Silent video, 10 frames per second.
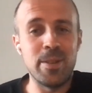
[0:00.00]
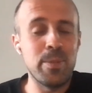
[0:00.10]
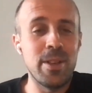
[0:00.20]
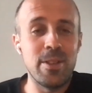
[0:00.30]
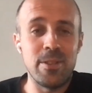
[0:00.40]

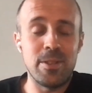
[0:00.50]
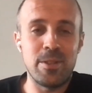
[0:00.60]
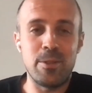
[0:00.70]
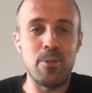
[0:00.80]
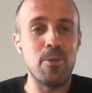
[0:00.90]

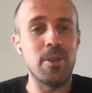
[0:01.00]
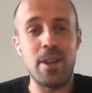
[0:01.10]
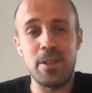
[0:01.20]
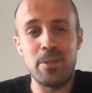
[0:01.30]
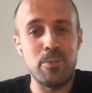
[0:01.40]
managers, "Oh
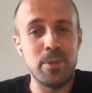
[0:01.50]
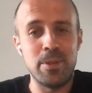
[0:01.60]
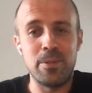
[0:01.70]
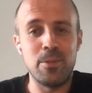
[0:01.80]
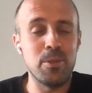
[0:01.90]
God,
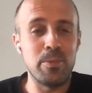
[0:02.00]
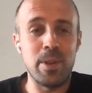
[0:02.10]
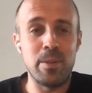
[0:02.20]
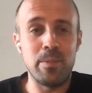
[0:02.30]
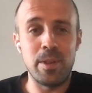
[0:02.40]
we lost
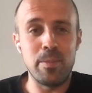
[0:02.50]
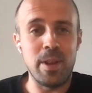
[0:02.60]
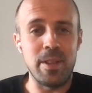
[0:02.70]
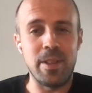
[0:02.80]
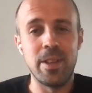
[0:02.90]
many
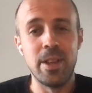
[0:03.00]
money."